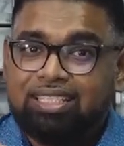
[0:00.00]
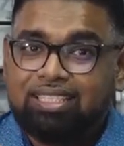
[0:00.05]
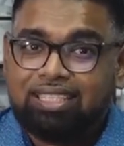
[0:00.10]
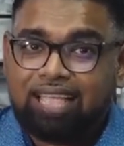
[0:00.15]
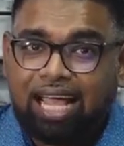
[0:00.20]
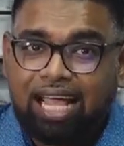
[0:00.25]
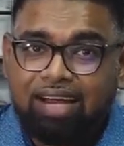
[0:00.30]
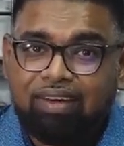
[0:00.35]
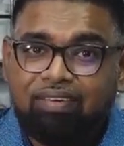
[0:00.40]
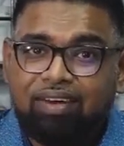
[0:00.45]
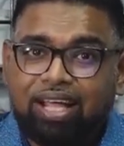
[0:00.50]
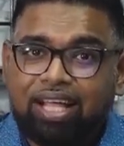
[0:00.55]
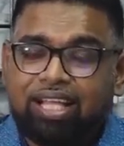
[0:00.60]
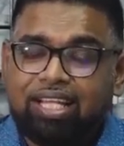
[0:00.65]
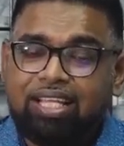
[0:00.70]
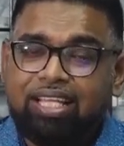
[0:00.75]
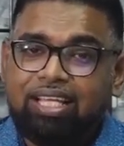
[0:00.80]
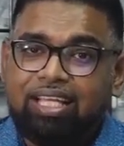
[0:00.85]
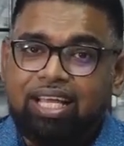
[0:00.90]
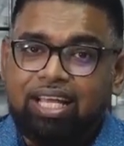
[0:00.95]

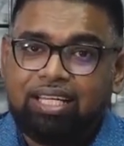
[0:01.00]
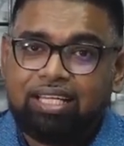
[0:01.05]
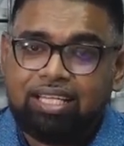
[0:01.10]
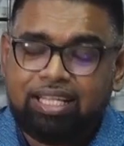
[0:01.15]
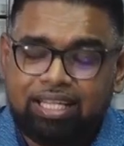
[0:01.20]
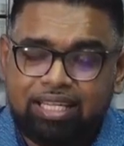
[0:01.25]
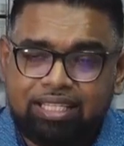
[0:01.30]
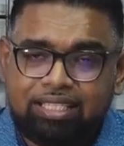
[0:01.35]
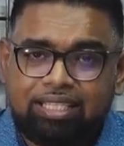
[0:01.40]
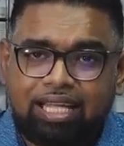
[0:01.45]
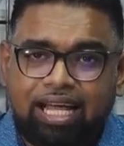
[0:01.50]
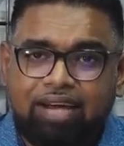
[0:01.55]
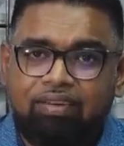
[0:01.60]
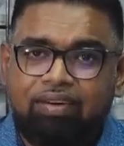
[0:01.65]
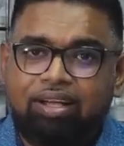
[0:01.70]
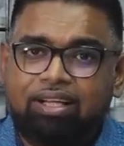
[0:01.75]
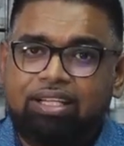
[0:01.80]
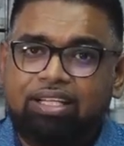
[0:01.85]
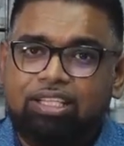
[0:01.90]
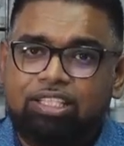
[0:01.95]
directly and
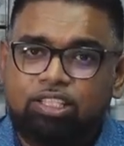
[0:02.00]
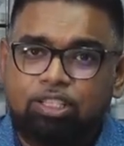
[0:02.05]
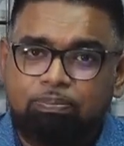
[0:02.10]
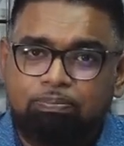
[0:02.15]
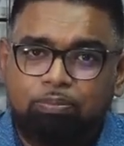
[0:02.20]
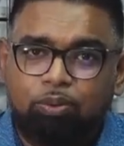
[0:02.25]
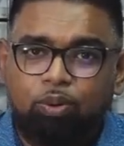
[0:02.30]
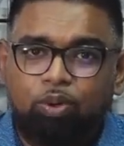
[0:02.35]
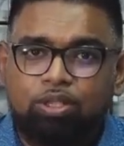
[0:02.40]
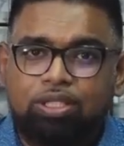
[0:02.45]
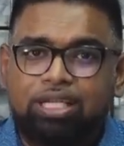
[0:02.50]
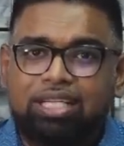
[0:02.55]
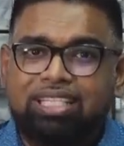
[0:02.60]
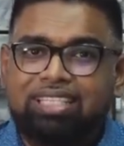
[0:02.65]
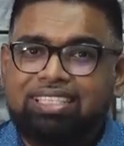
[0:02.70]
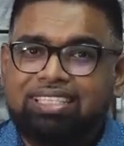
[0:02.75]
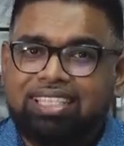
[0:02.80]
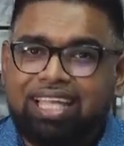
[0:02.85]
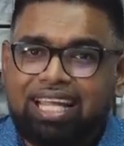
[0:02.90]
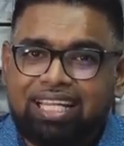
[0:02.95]
indirectly supporting
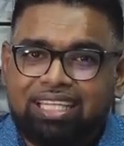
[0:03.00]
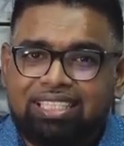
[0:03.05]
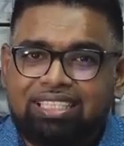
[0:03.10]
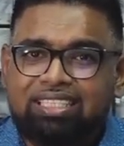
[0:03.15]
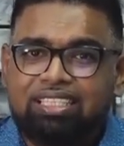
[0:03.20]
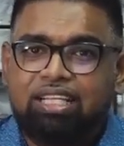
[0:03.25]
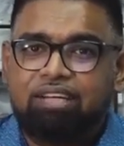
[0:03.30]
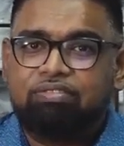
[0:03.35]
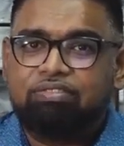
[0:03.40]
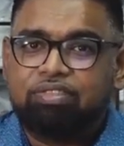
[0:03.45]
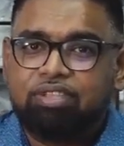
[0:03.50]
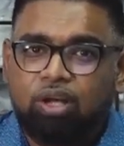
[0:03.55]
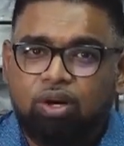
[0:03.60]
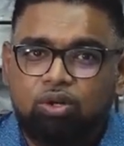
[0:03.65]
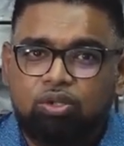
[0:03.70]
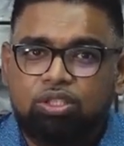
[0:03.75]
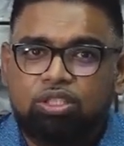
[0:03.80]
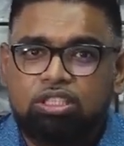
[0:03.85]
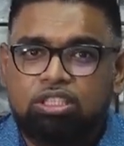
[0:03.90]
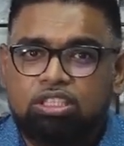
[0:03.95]
tens of
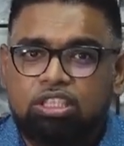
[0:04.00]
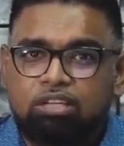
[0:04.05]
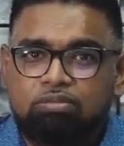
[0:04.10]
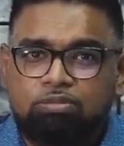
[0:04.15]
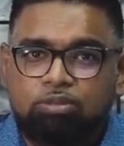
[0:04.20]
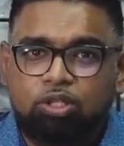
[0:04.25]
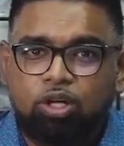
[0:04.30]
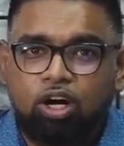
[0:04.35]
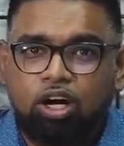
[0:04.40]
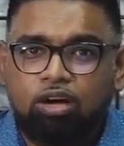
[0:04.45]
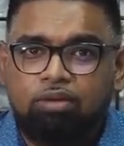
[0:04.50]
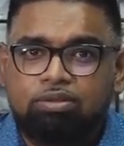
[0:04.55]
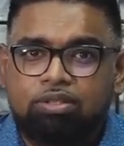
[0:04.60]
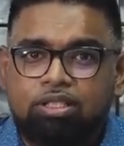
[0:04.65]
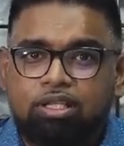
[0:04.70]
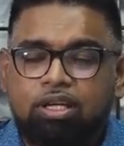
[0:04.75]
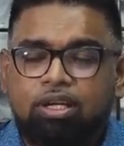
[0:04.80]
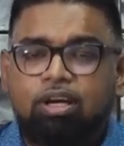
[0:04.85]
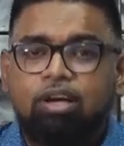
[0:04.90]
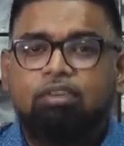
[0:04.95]
thousands of
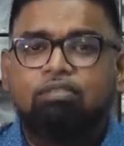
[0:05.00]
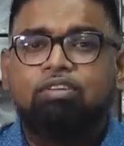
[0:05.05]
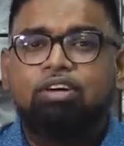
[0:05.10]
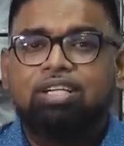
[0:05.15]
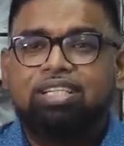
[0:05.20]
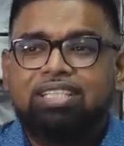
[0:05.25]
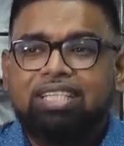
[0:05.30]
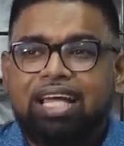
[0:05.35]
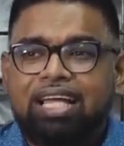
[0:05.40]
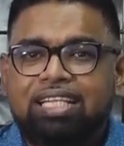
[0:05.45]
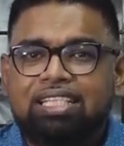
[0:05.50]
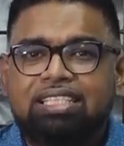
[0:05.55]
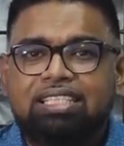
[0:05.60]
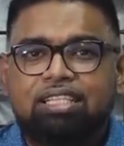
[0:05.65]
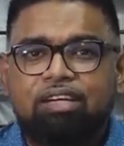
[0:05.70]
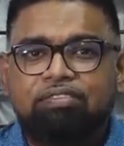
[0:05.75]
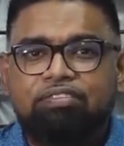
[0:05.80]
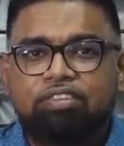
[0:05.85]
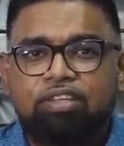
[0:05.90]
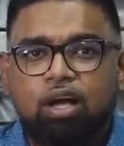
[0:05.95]
jobs for tens
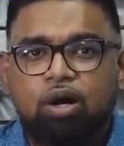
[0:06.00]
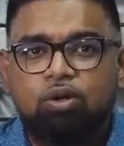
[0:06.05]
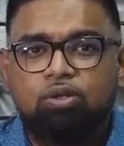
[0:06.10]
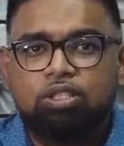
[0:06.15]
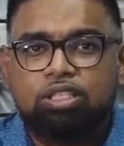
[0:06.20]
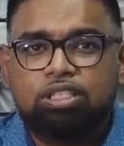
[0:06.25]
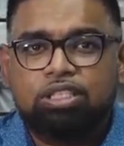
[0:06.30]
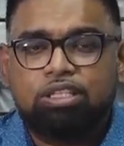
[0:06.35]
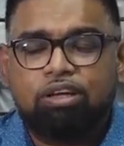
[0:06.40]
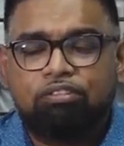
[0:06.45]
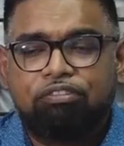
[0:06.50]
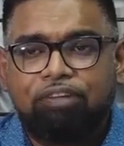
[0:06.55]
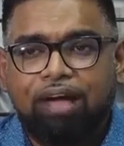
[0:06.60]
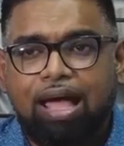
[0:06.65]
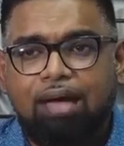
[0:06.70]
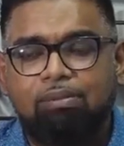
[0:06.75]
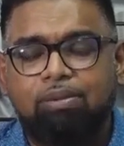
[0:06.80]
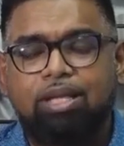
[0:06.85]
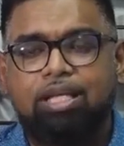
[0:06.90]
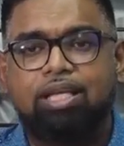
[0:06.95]
of thousands of
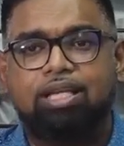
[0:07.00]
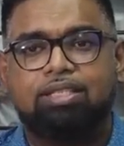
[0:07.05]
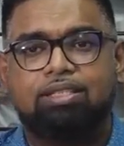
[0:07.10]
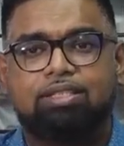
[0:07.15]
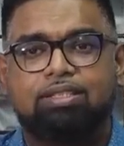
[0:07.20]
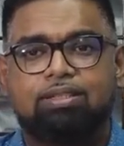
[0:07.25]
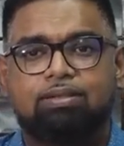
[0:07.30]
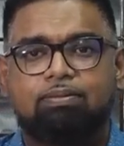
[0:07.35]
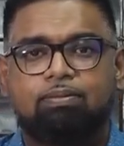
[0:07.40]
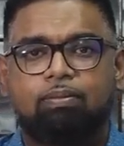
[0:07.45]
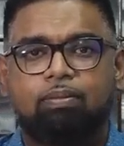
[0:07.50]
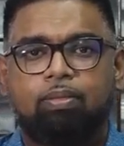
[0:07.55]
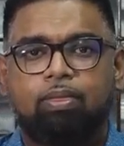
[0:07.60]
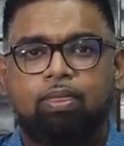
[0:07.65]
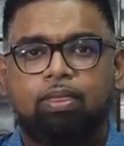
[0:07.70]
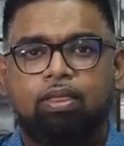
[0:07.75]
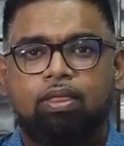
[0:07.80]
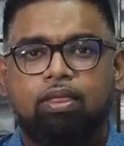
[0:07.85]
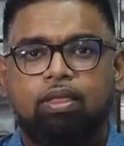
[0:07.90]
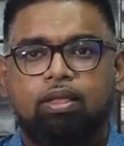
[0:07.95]
families.
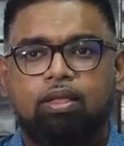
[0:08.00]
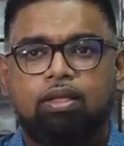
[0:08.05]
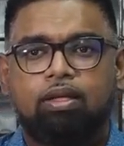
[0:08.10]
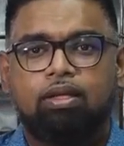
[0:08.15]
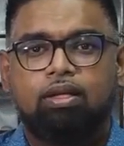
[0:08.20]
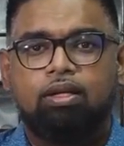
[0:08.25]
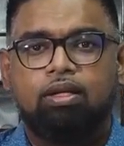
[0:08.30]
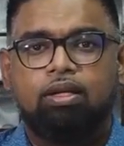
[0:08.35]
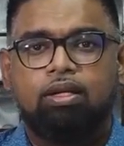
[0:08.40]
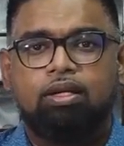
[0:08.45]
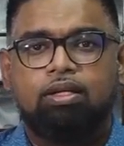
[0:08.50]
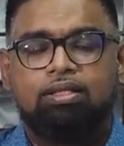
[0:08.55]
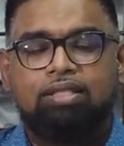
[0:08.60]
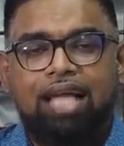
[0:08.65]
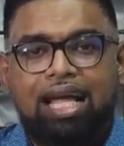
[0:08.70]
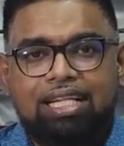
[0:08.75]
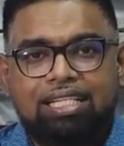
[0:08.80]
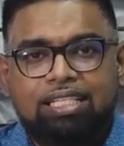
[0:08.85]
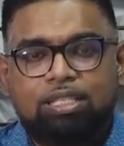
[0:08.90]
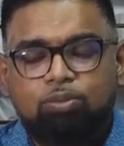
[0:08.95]

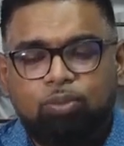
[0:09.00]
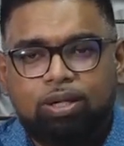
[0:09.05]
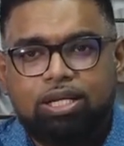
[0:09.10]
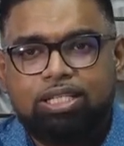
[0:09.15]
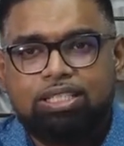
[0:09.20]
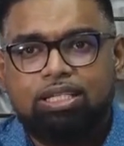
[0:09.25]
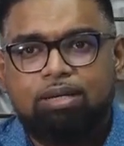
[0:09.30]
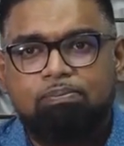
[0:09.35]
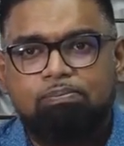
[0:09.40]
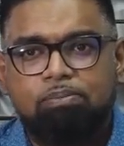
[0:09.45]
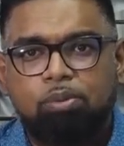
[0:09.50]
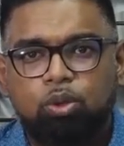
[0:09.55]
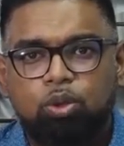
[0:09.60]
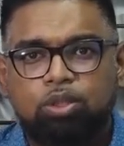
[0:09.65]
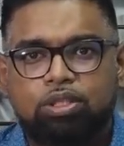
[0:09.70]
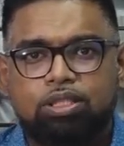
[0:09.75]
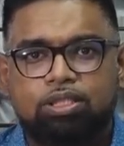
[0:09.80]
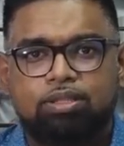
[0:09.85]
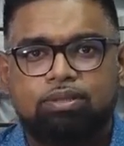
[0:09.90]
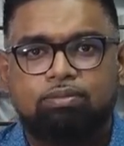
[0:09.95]
That is what is
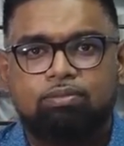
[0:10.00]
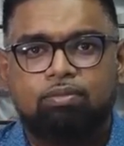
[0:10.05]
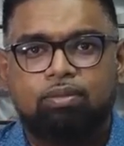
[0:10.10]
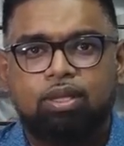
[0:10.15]
important.